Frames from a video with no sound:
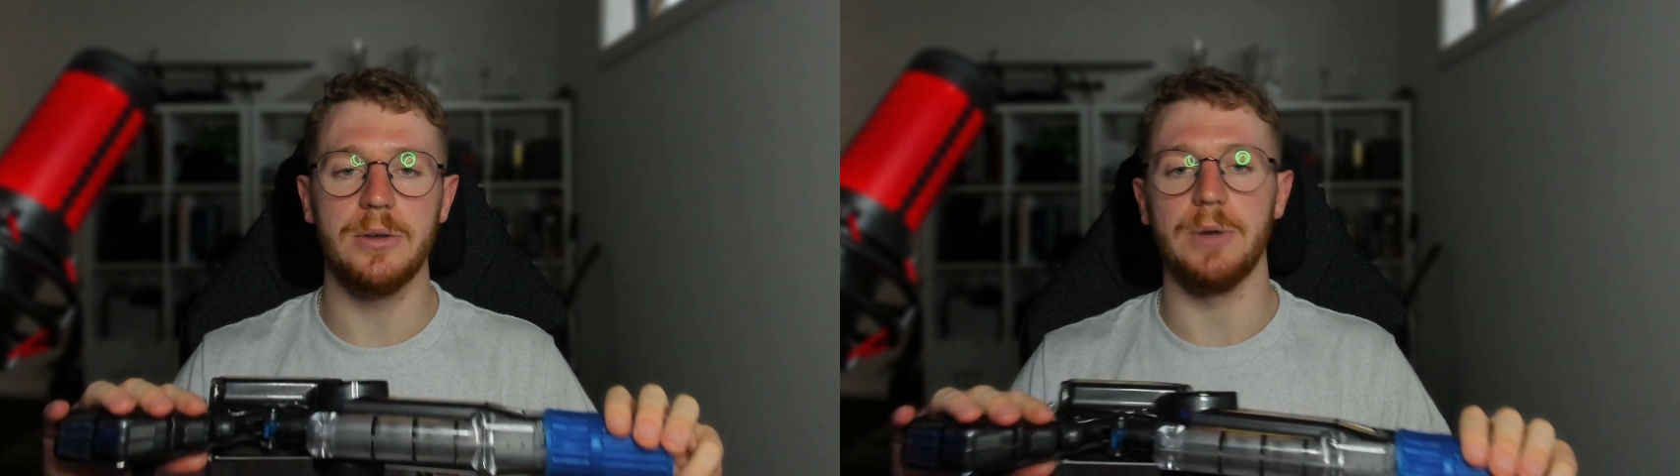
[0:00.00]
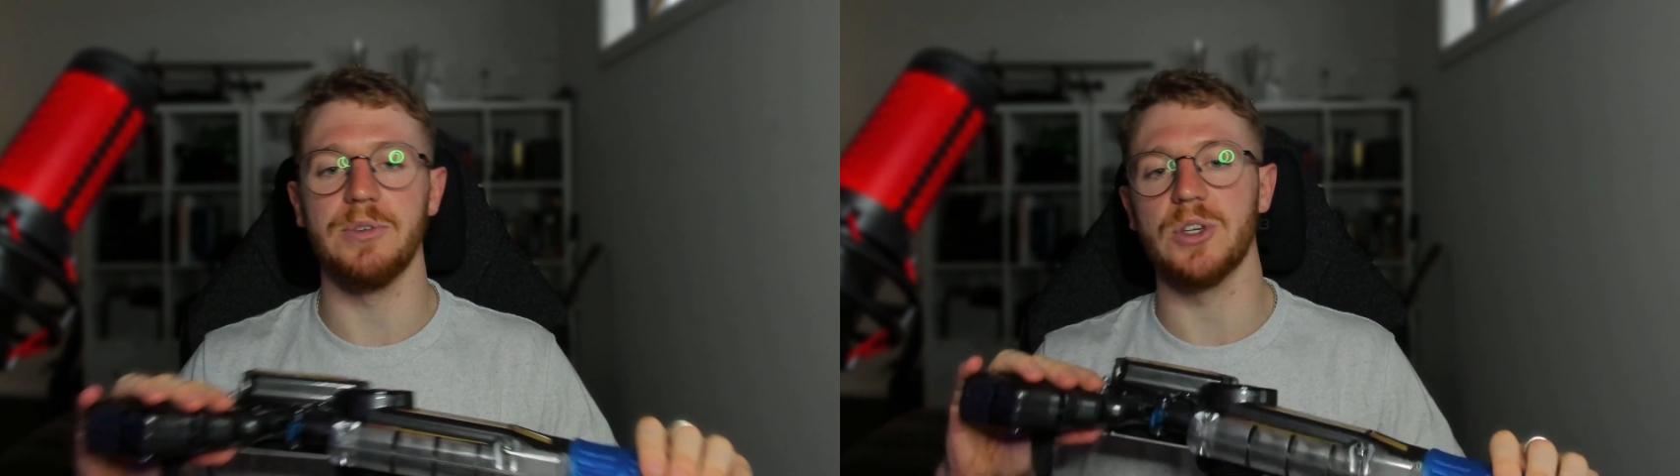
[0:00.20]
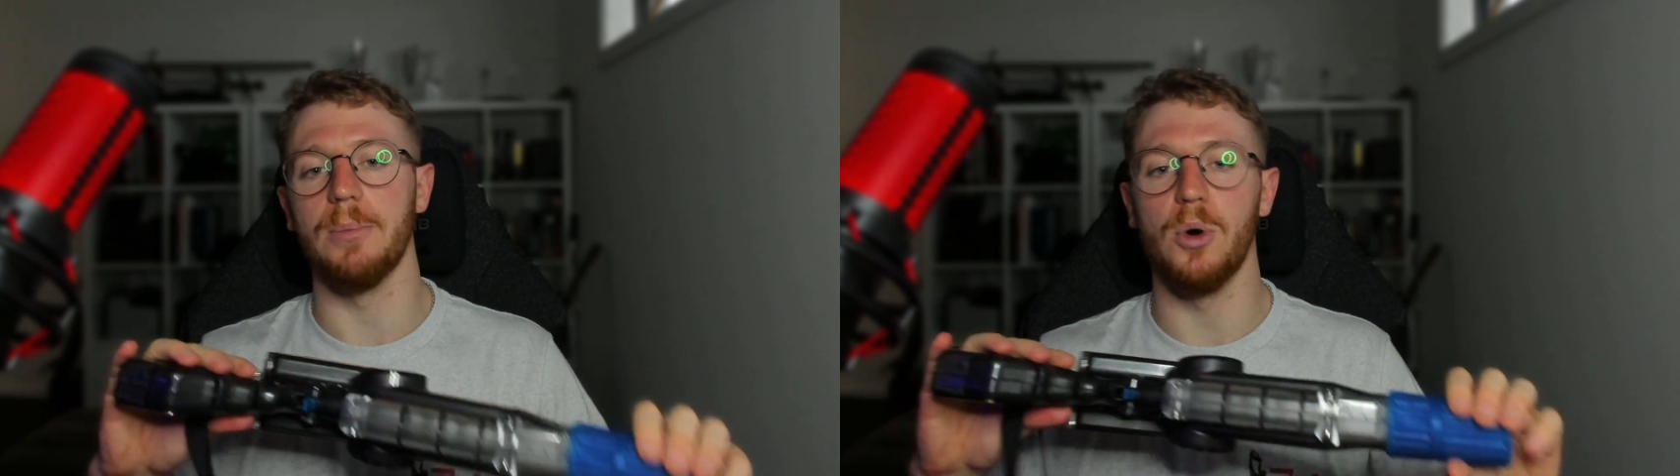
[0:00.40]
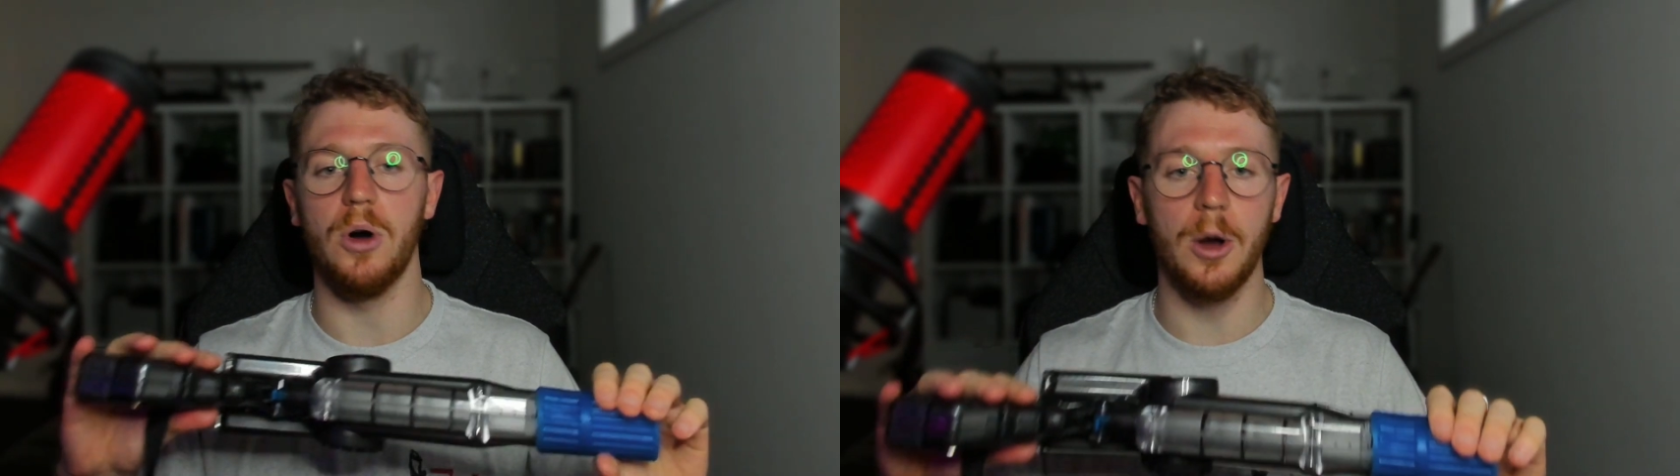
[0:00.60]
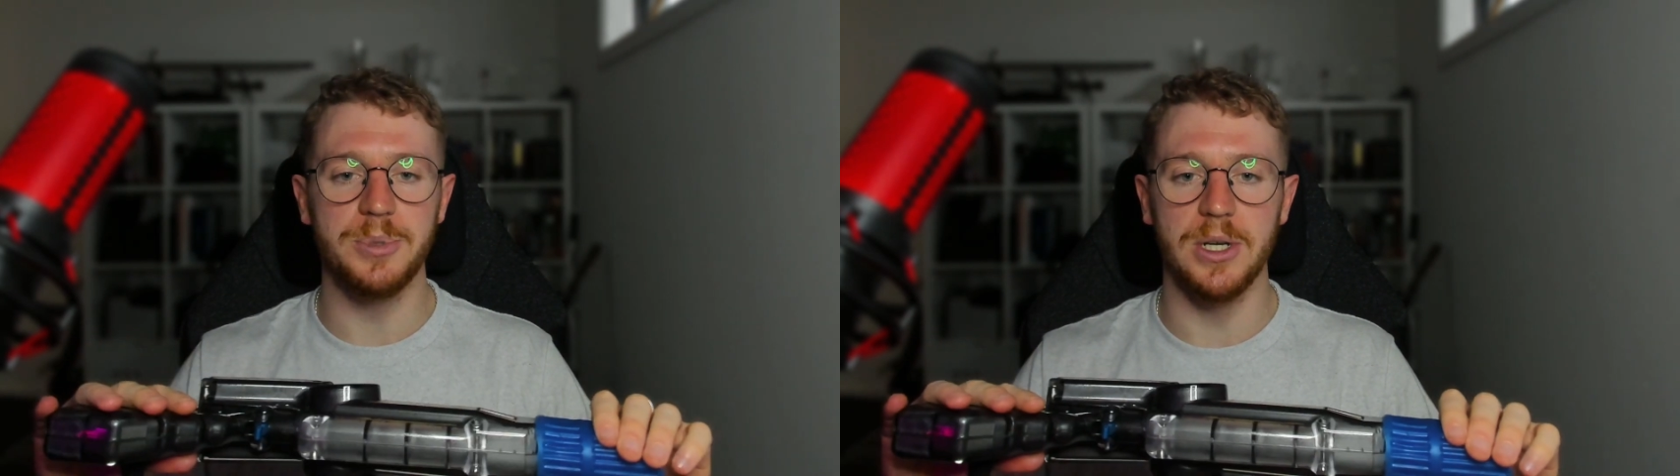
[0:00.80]
You've just got more
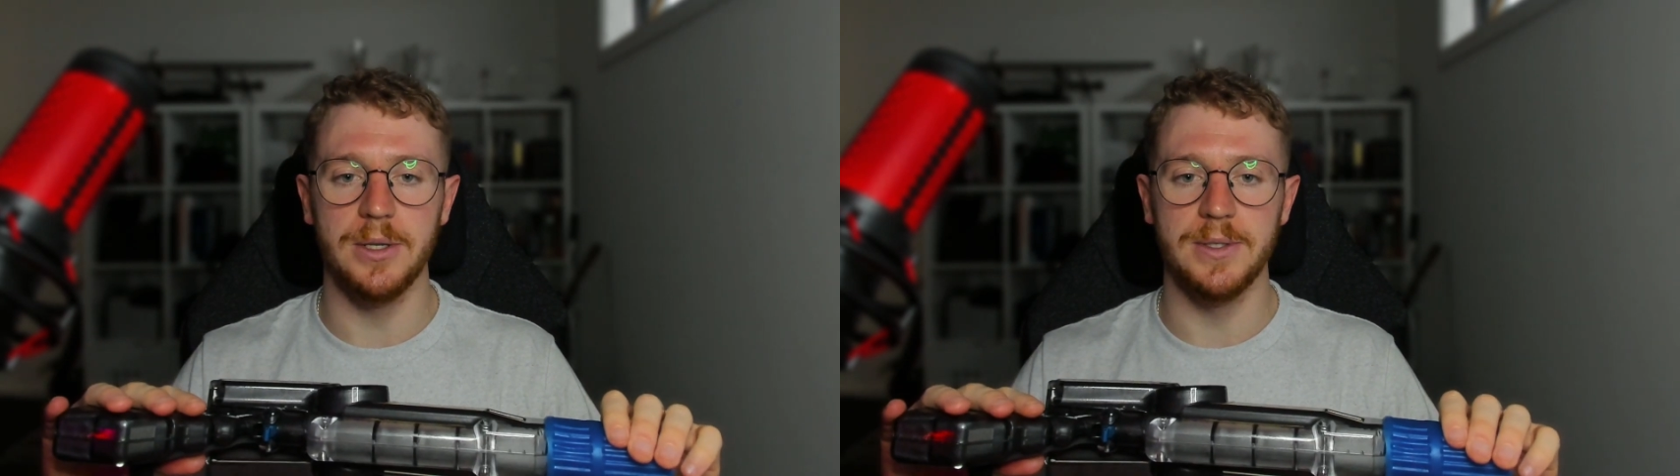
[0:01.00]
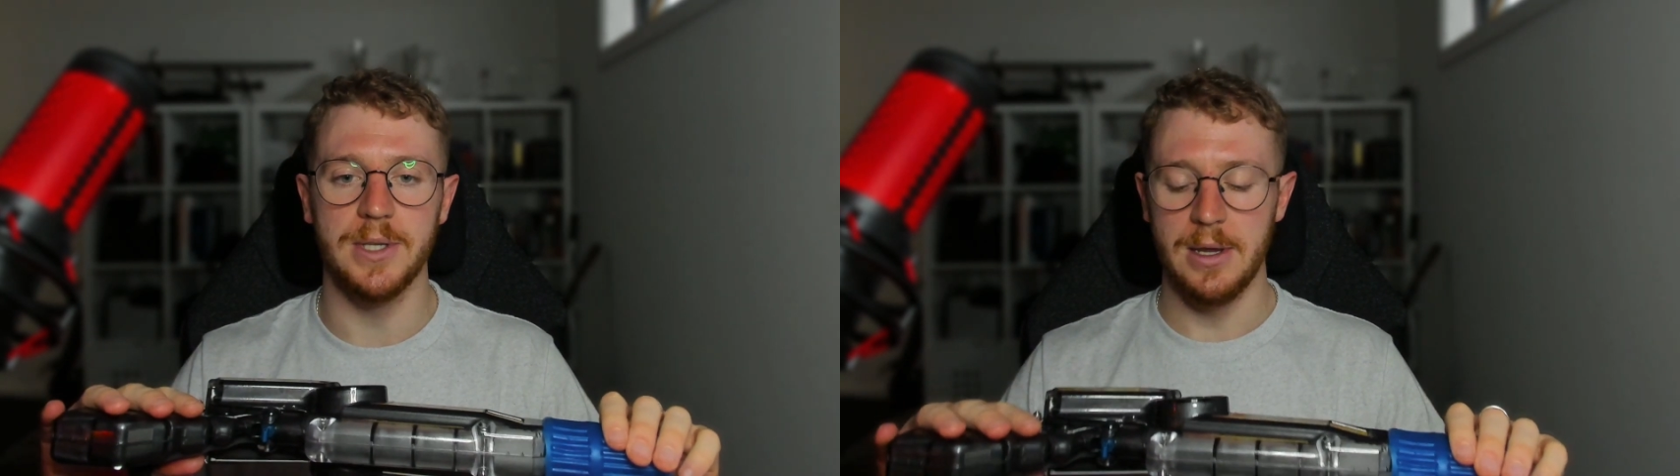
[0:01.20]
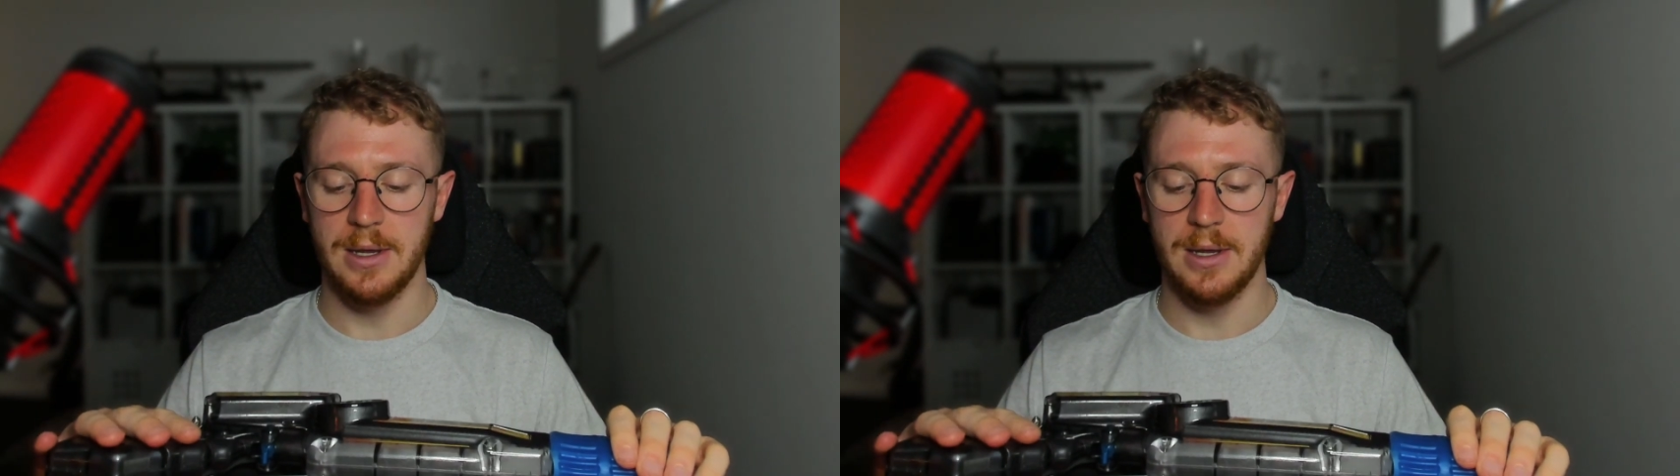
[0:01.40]
options.